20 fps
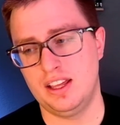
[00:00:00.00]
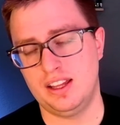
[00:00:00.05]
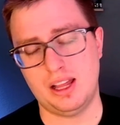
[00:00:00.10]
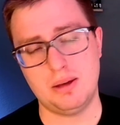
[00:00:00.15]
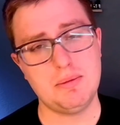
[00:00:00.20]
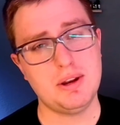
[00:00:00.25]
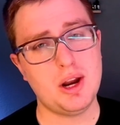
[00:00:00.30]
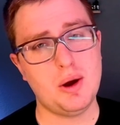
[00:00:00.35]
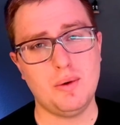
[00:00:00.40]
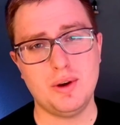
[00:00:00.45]

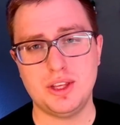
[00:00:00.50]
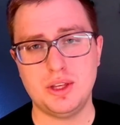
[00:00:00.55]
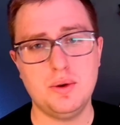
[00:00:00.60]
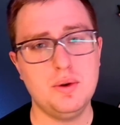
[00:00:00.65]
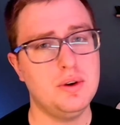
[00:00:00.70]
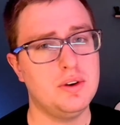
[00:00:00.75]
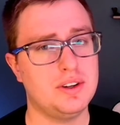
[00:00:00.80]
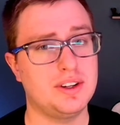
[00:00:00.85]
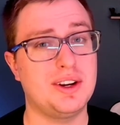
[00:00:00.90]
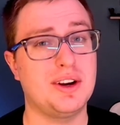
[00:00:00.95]
Let me know what
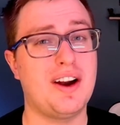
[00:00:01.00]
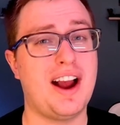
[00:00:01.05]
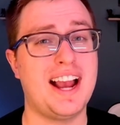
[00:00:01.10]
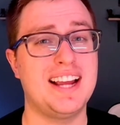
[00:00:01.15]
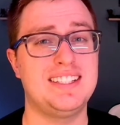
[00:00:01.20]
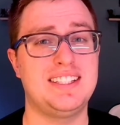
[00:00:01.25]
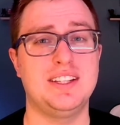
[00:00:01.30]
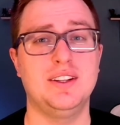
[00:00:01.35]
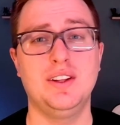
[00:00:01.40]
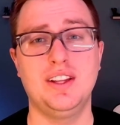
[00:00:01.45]
your
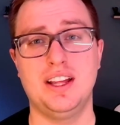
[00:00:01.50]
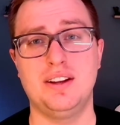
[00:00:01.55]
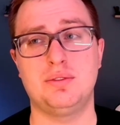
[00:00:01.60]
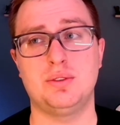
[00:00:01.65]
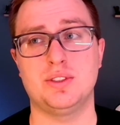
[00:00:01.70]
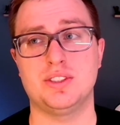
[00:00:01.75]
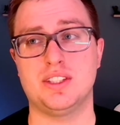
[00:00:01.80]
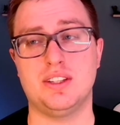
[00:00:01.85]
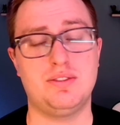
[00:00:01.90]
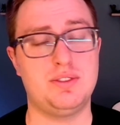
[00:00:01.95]
ideal
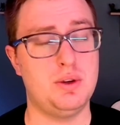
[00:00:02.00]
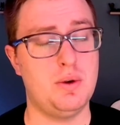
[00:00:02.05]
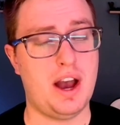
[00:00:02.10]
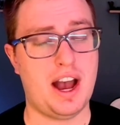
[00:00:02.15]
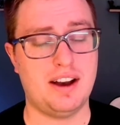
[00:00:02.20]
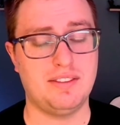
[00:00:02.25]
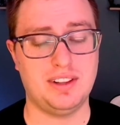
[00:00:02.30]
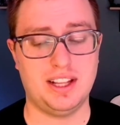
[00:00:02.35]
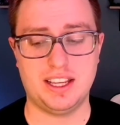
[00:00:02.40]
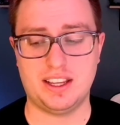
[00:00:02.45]
levels, if you
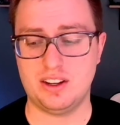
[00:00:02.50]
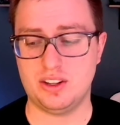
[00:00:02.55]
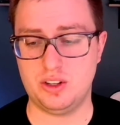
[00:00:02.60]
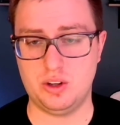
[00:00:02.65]
have like a